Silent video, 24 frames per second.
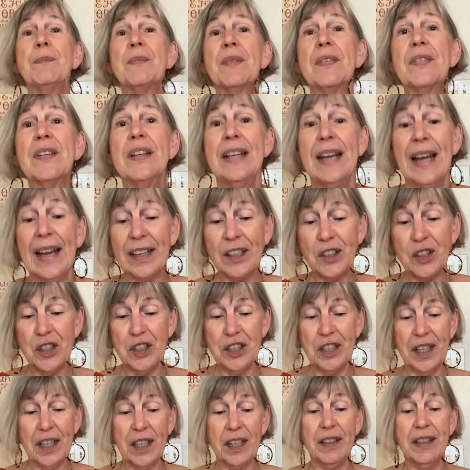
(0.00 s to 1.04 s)
The next
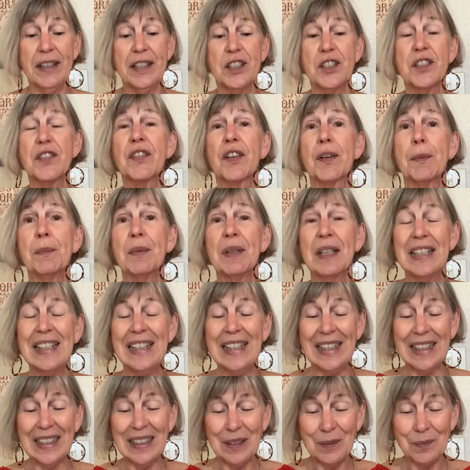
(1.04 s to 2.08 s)
share is from
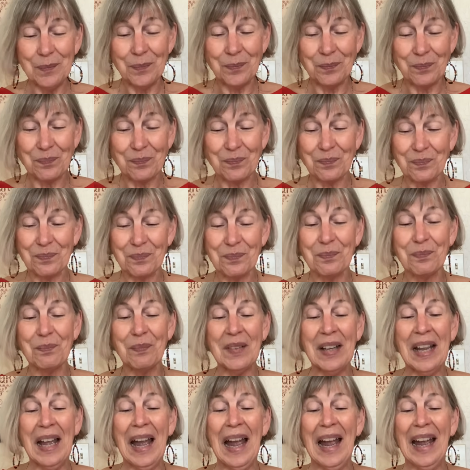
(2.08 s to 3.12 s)
Lynn,
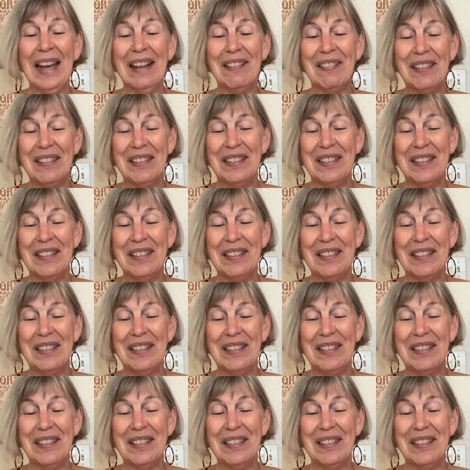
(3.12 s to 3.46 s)
and